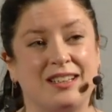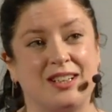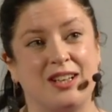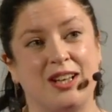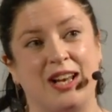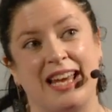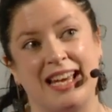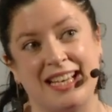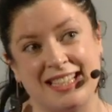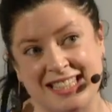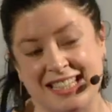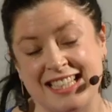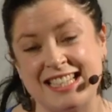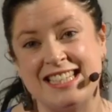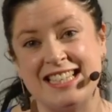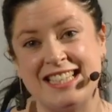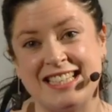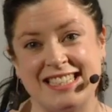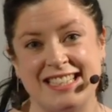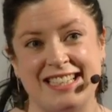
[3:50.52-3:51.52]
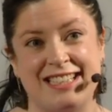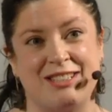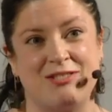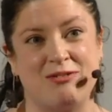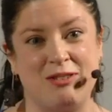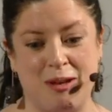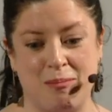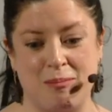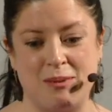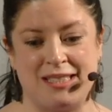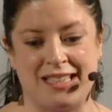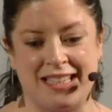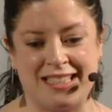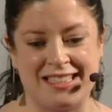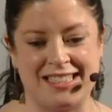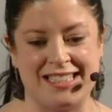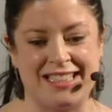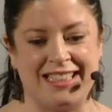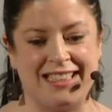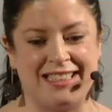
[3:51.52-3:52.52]
collecting data and
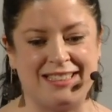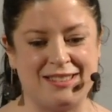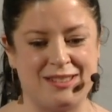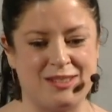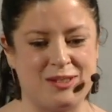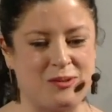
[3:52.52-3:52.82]
representing it.